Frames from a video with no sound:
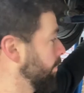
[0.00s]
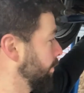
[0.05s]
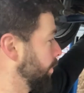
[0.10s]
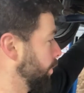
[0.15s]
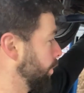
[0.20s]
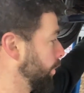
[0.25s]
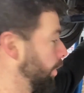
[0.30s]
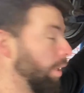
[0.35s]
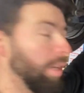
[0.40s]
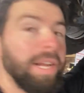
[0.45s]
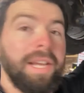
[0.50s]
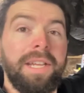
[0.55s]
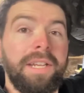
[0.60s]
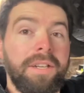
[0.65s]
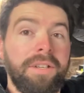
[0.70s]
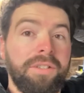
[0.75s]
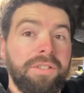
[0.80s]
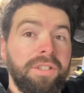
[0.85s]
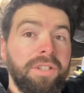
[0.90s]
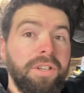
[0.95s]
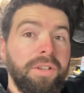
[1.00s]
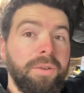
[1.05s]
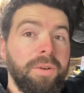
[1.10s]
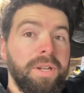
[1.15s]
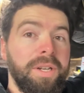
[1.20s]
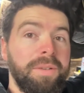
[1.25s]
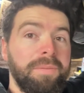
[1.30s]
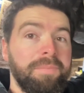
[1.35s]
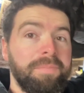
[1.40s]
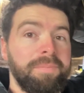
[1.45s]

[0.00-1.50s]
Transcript: Hold on, that heater's going to go on.